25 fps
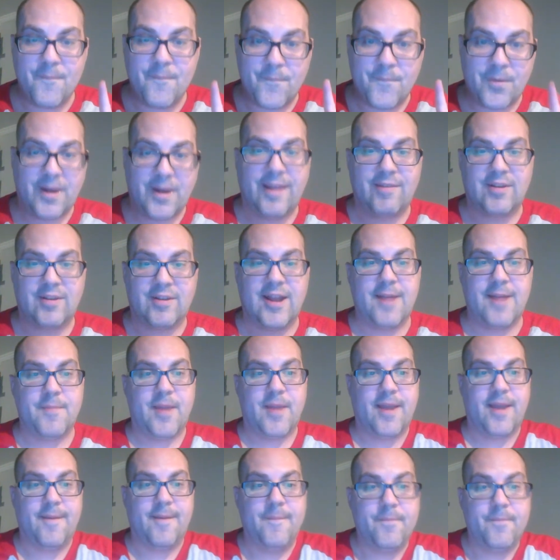please let
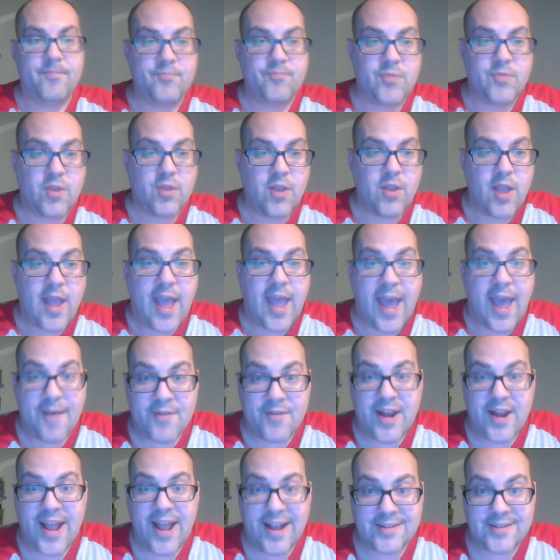me. Have
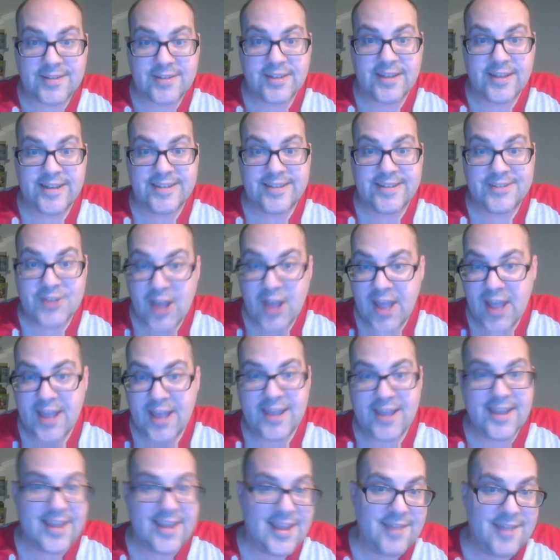an excellent
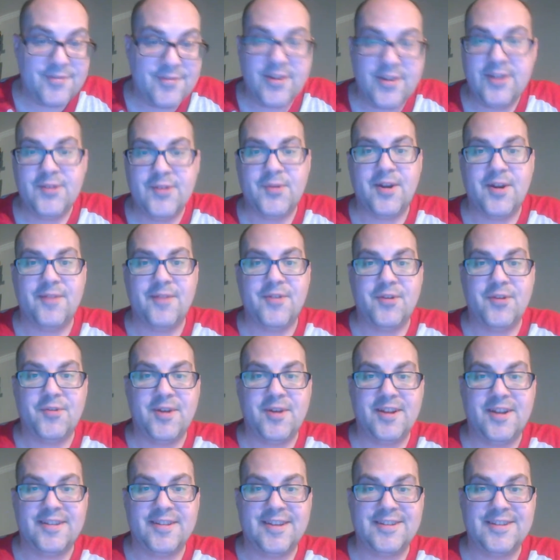day, evening, whenever you're
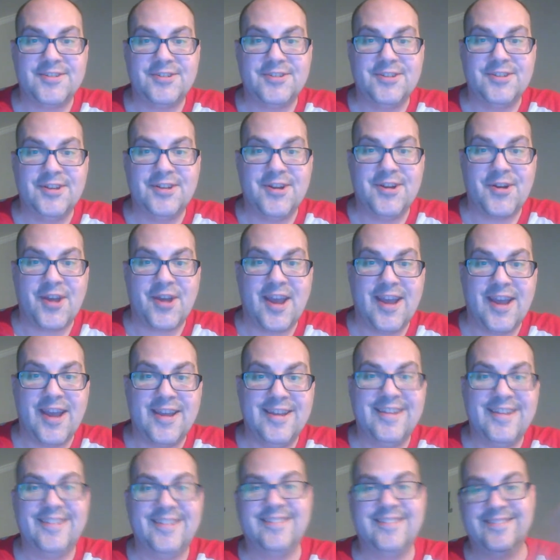reading this, okay?
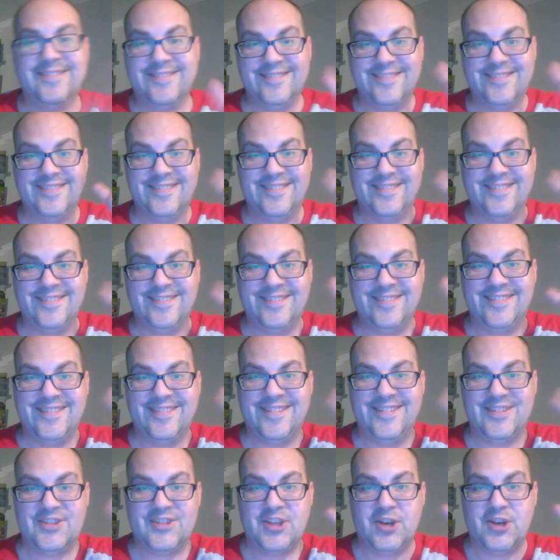
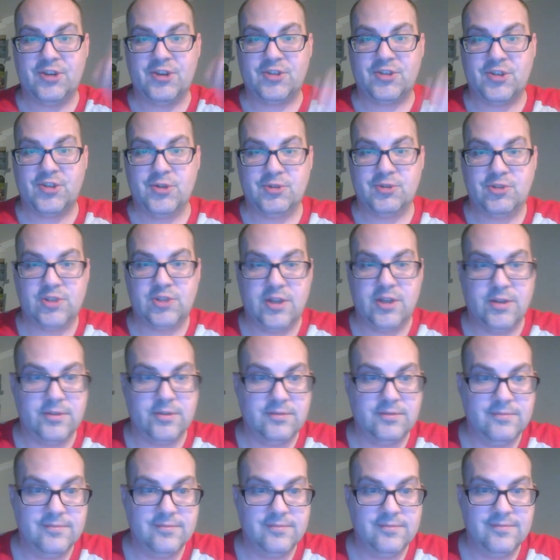See your student
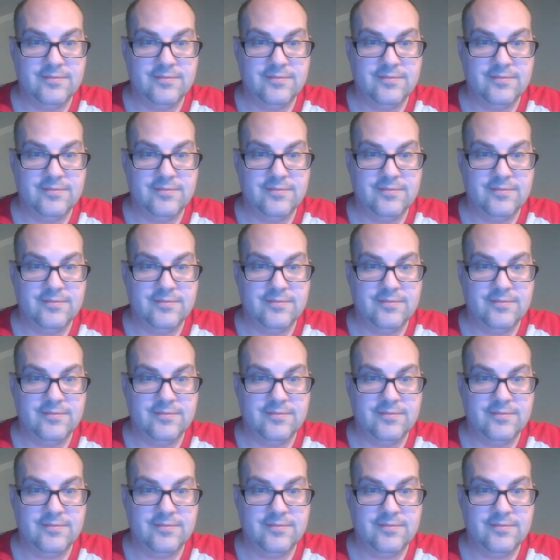soon.